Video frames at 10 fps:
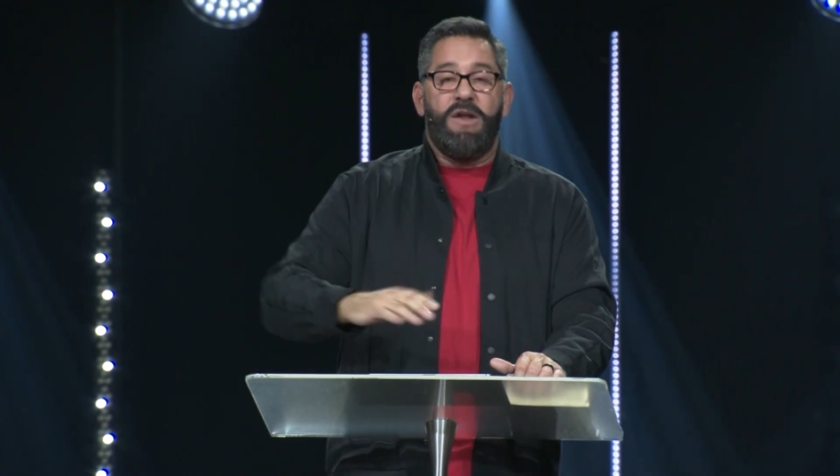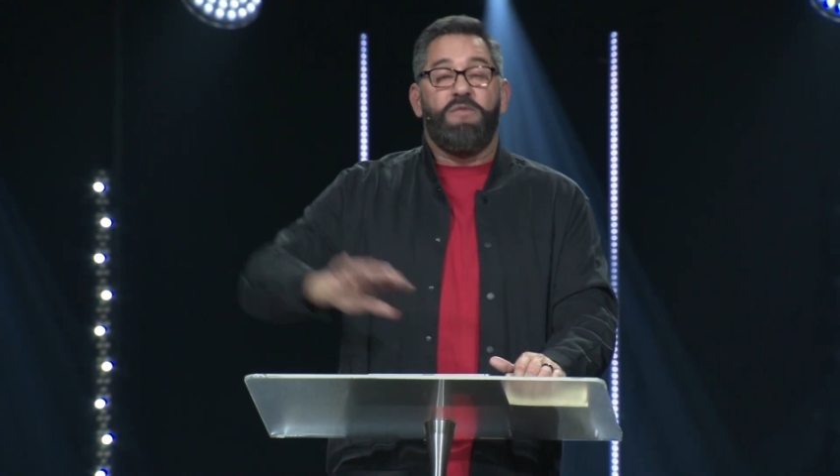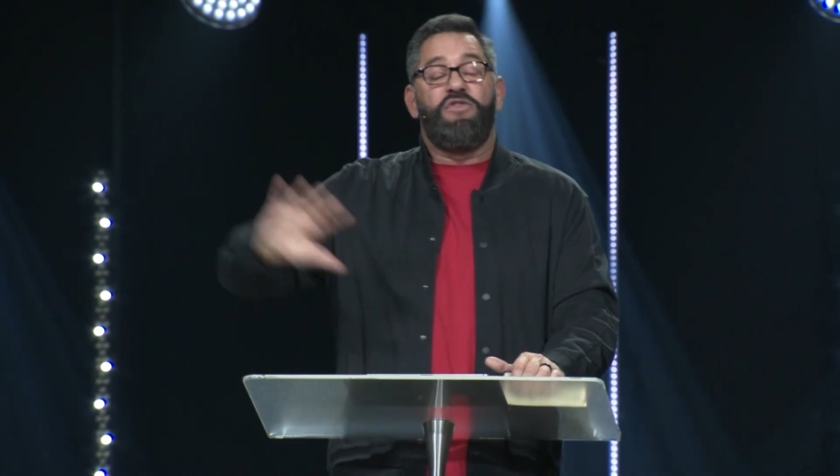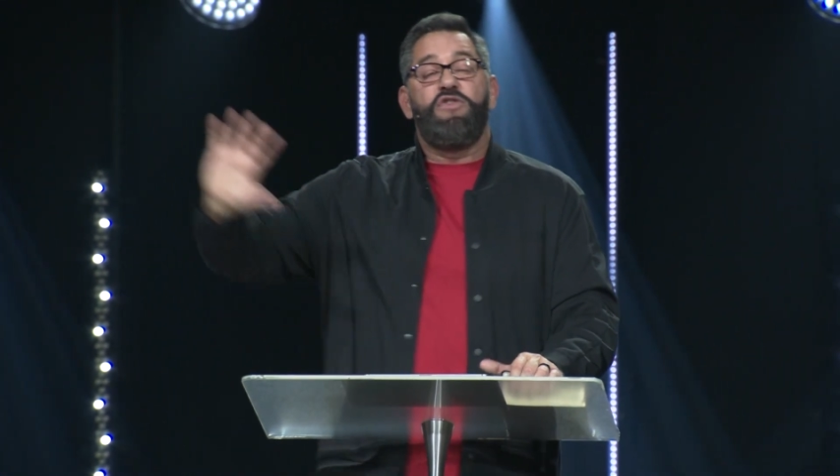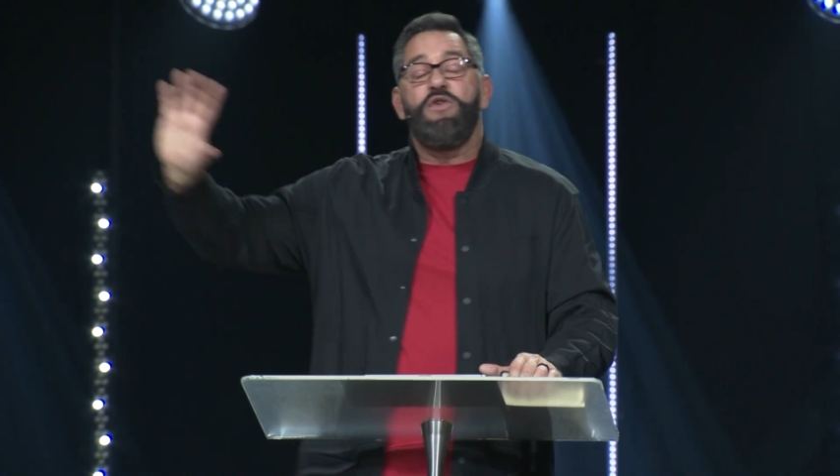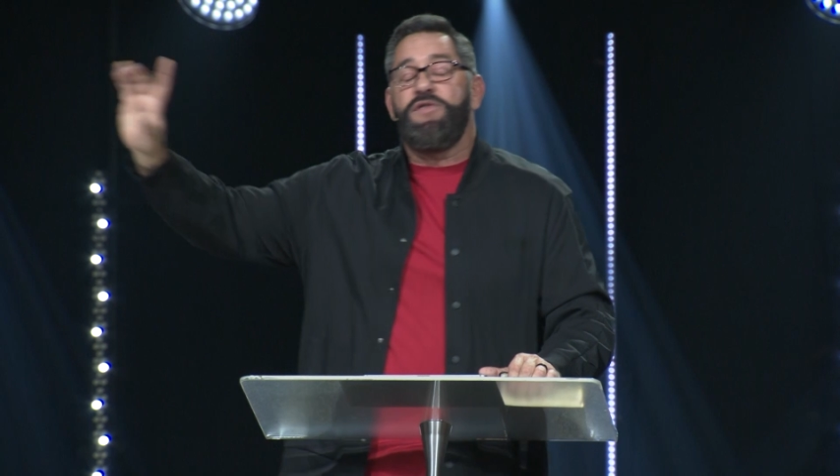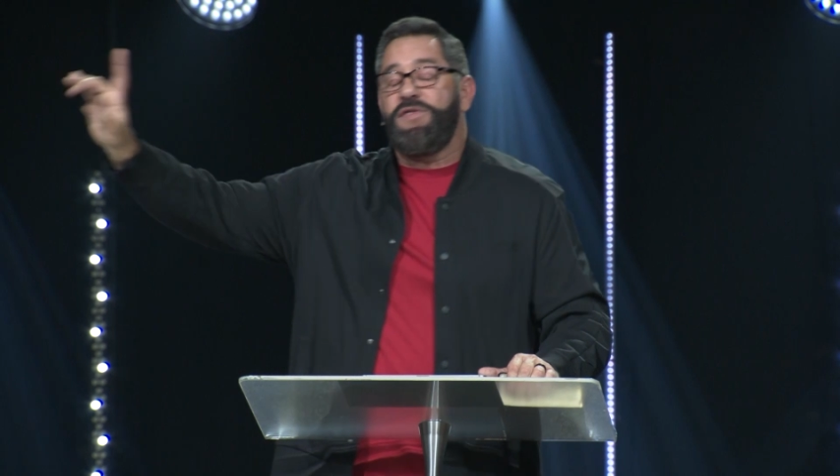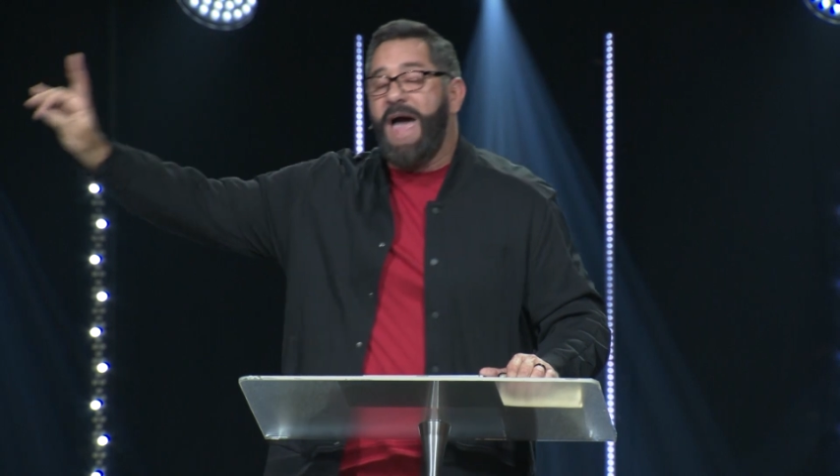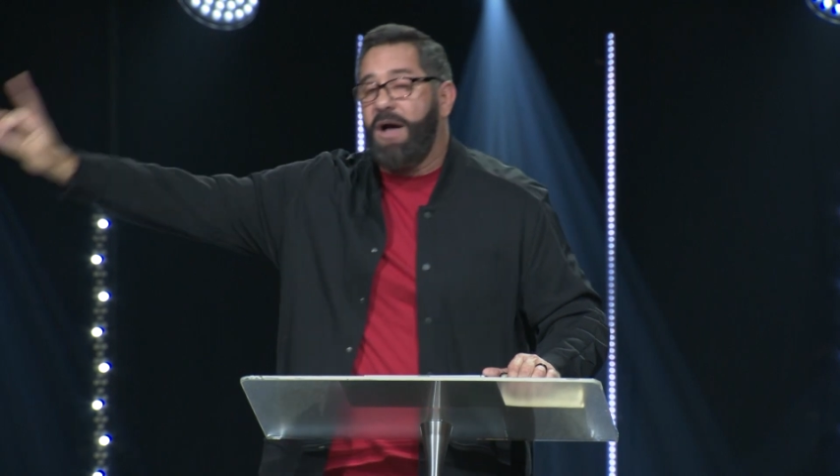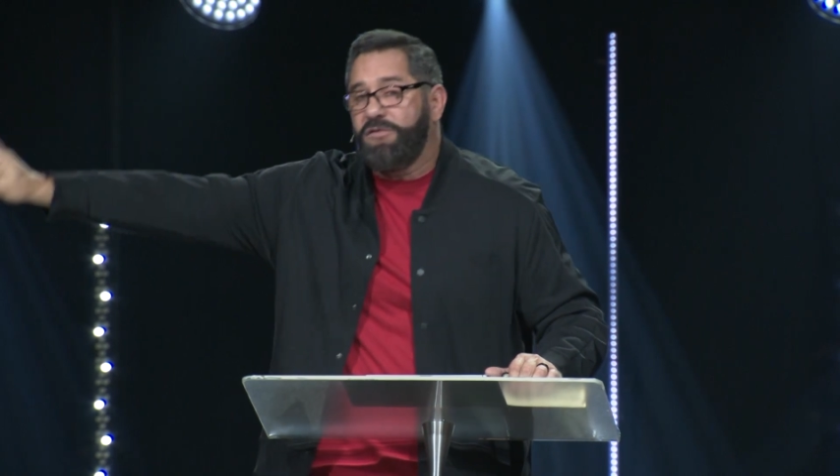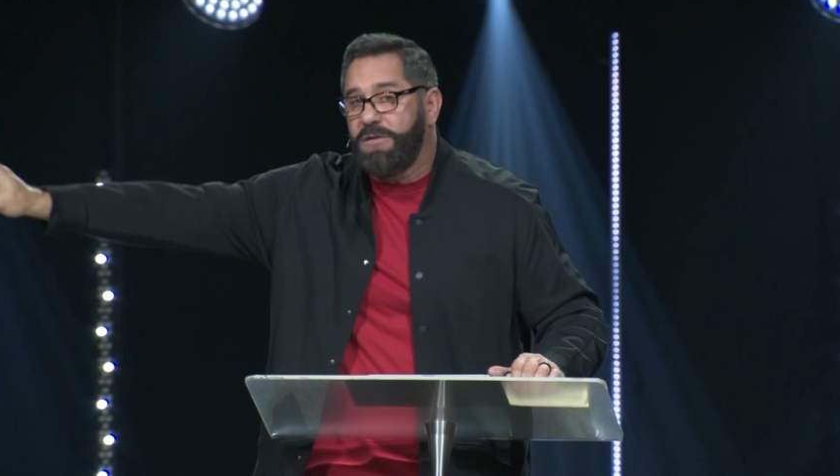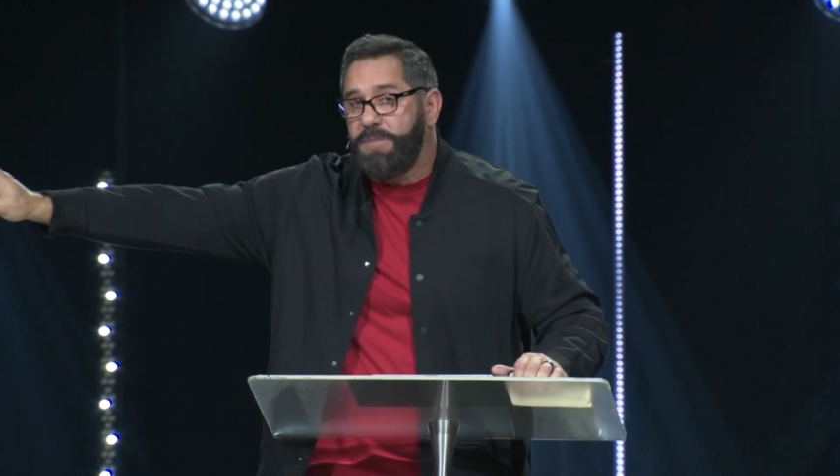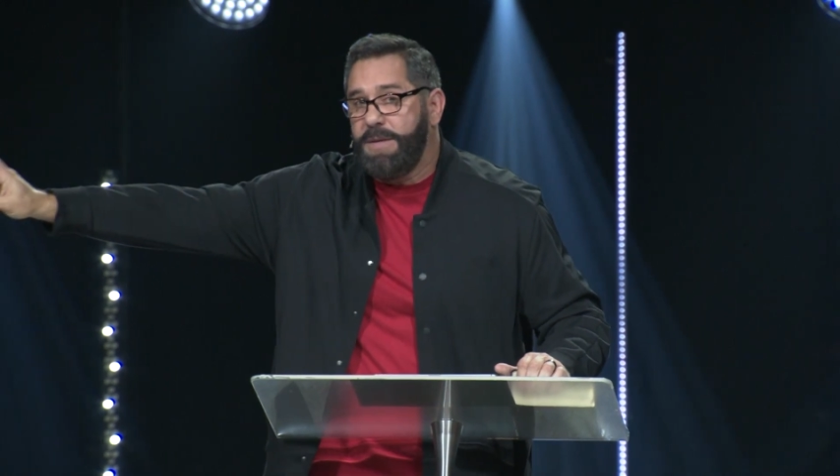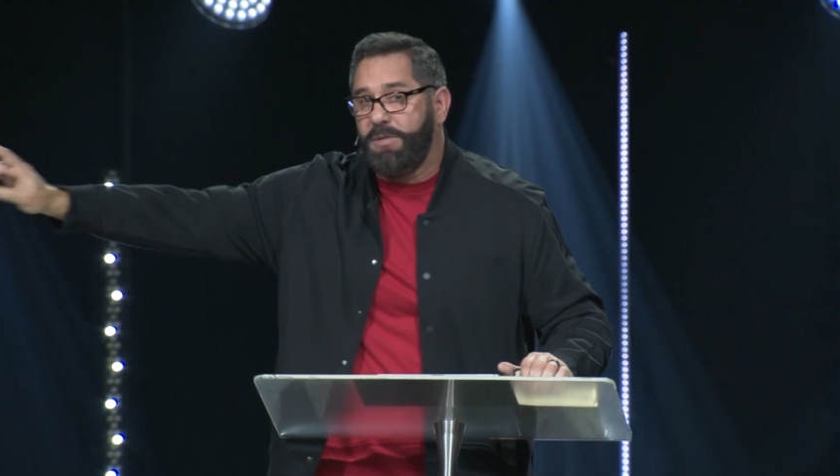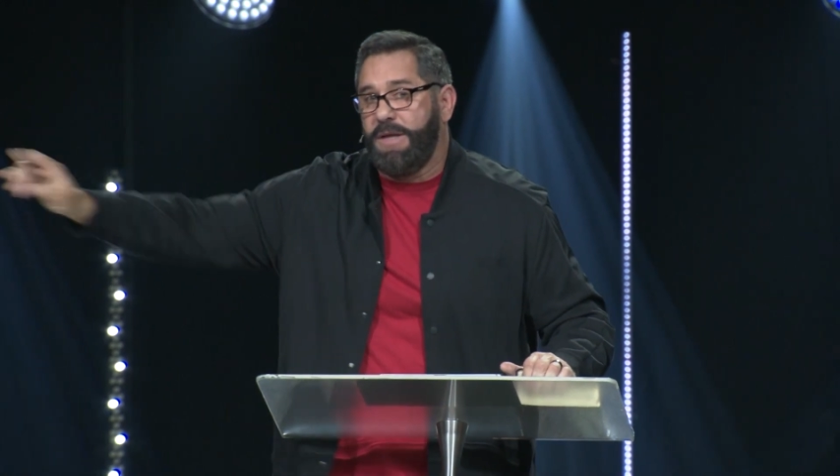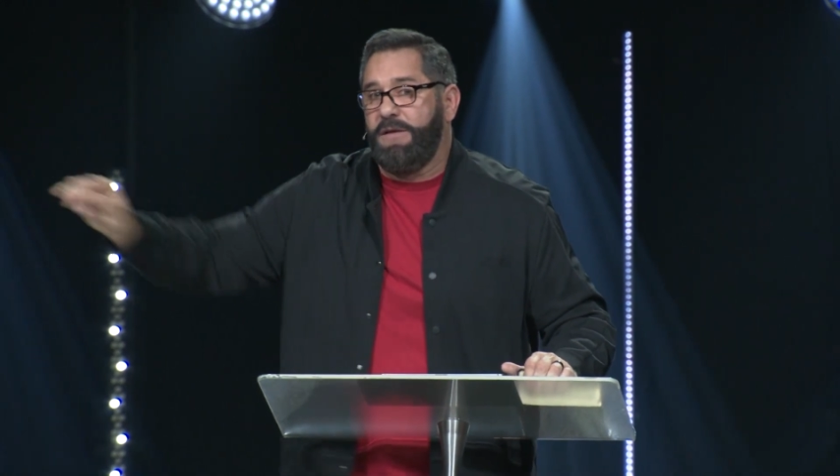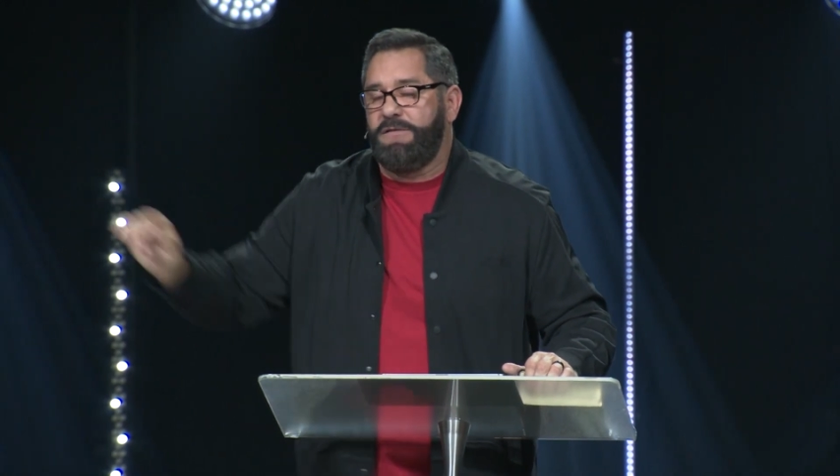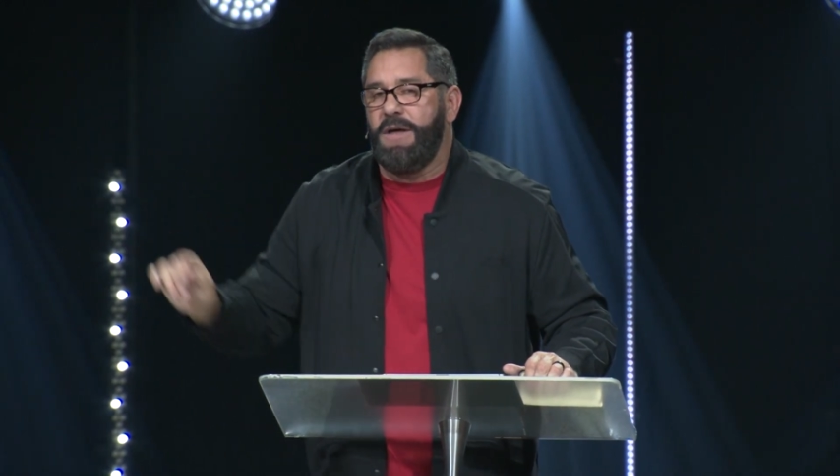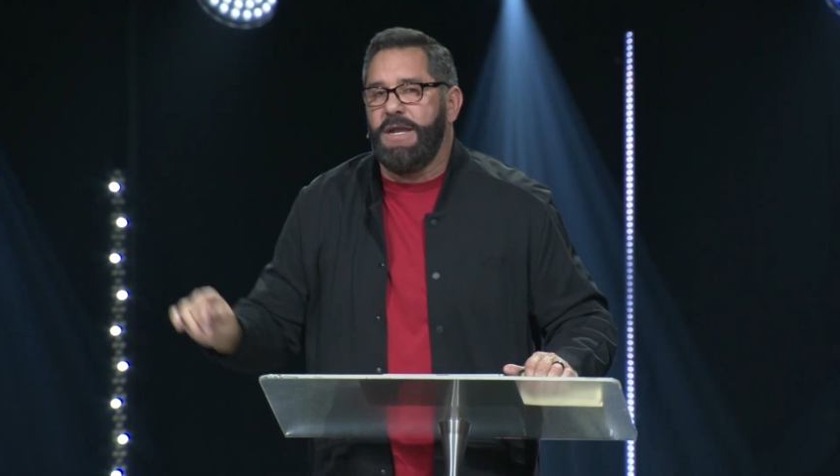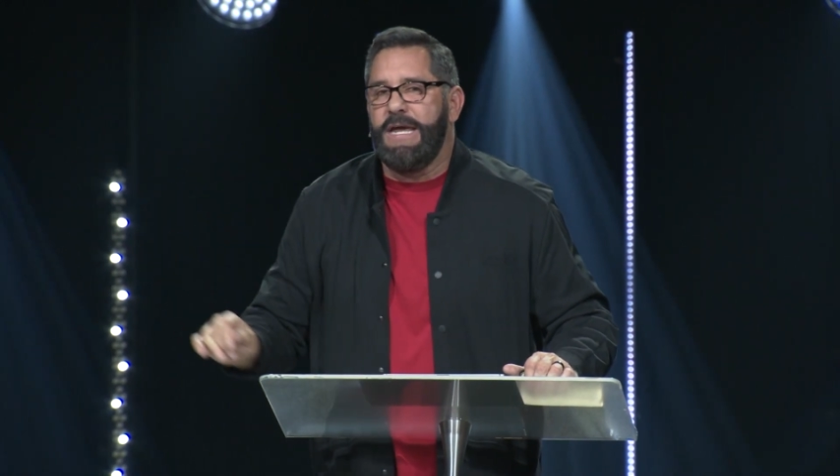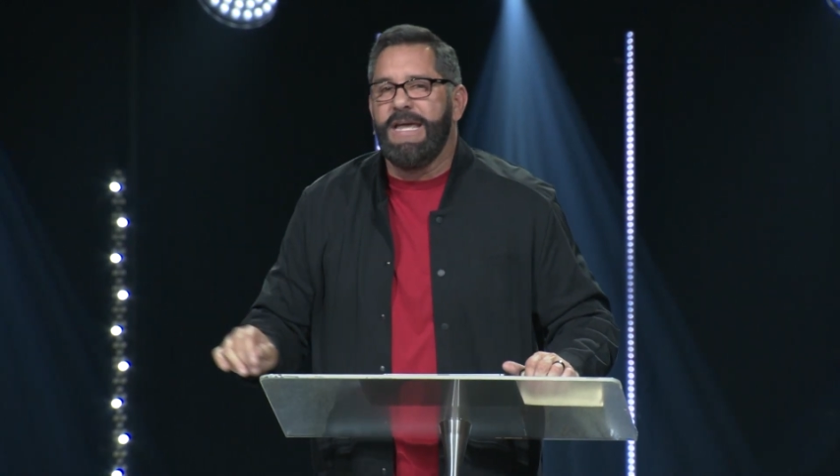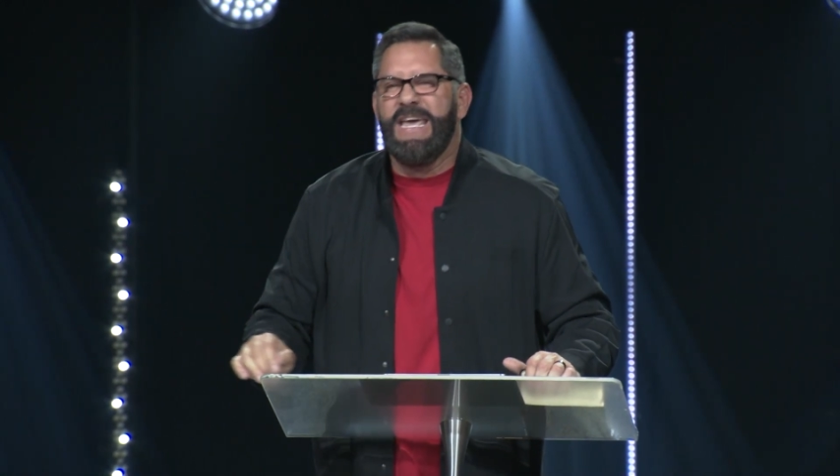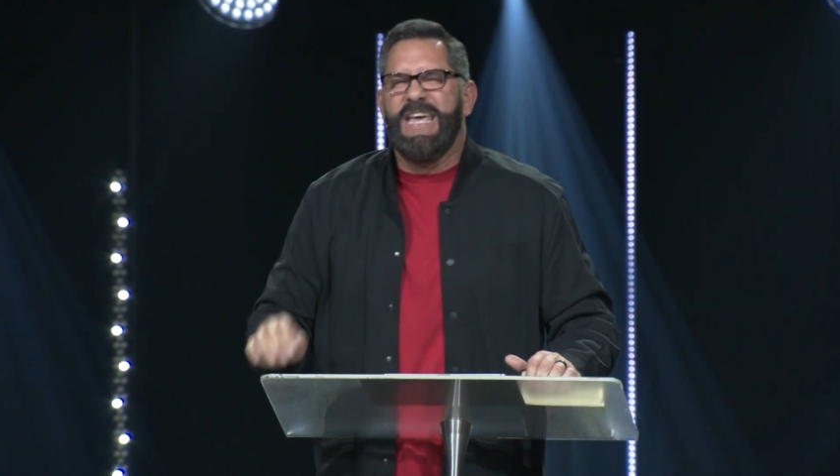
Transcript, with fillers: over 2,000 people in the study,